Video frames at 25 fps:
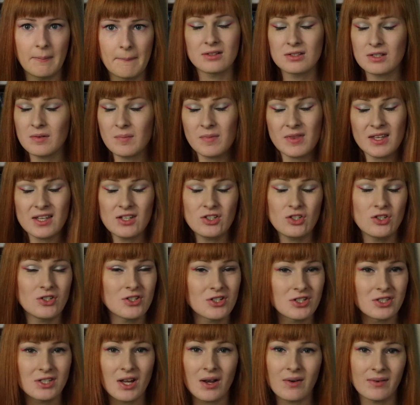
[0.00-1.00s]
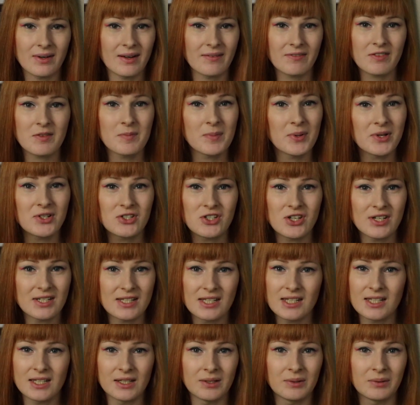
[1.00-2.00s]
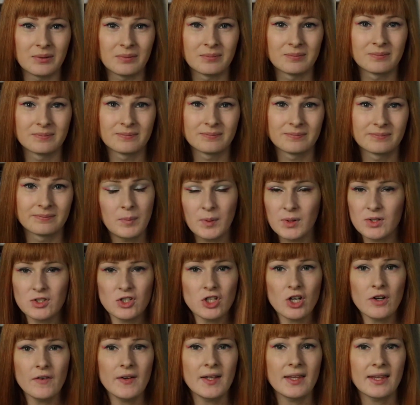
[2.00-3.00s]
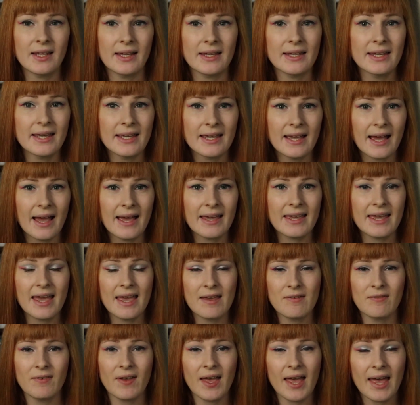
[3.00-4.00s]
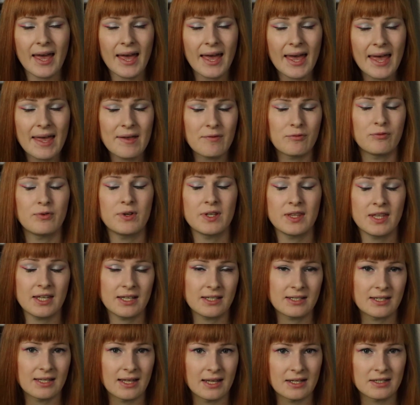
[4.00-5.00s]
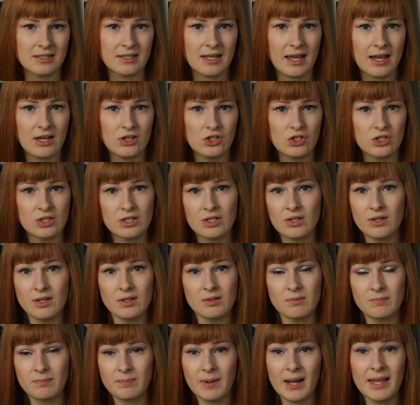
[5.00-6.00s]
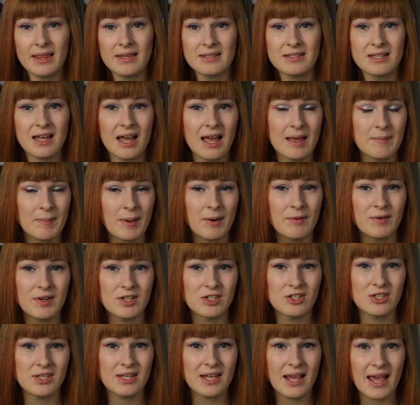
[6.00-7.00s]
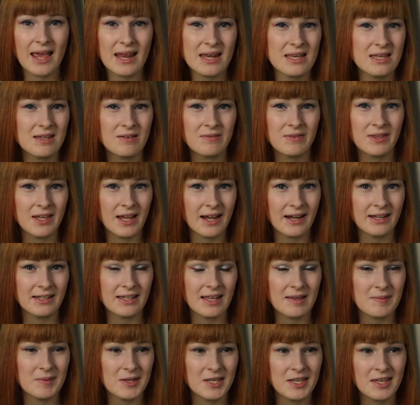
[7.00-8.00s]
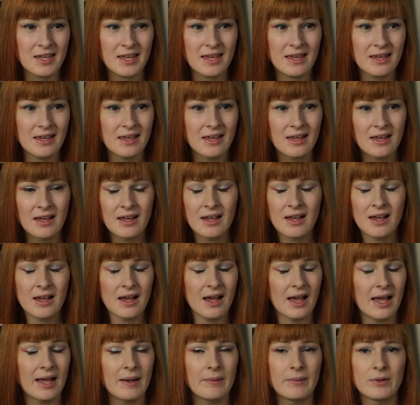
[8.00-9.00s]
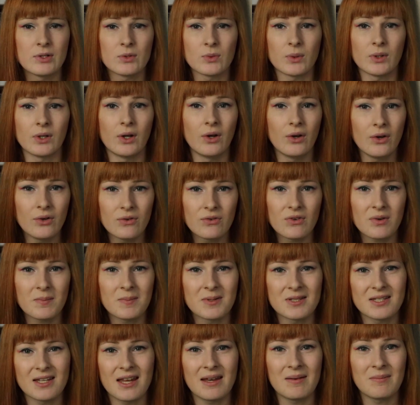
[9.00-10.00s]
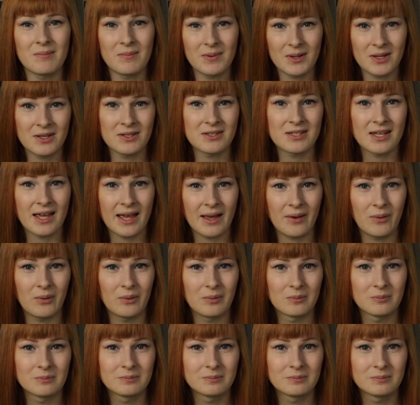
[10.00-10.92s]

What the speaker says: Some things you just don't have the budget to do. But during that year I gave everything to that station so that by the time I reached the end of the academic year I was 100% burnt out.